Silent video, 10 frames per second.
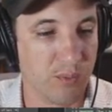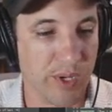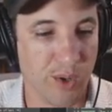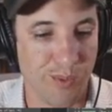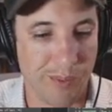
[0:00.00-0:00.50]

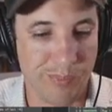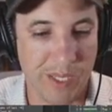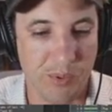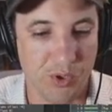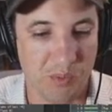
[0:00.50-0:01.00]
we don't want
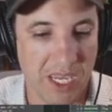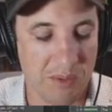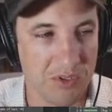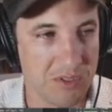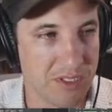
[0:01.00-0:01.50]
people to be
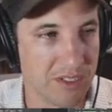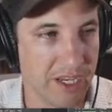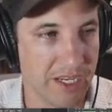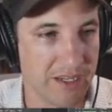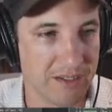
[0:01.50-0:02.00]
able to
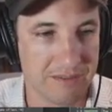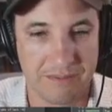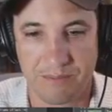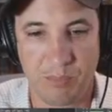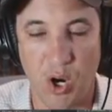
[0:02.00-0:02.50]
like
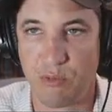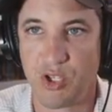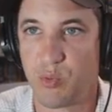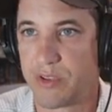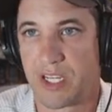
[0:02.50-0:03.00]
pwn
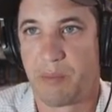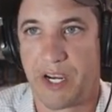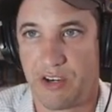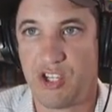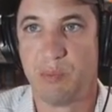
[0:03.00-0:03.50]
you with like a
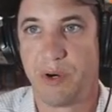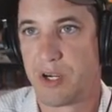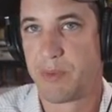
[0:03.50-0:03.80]
binary ninja bug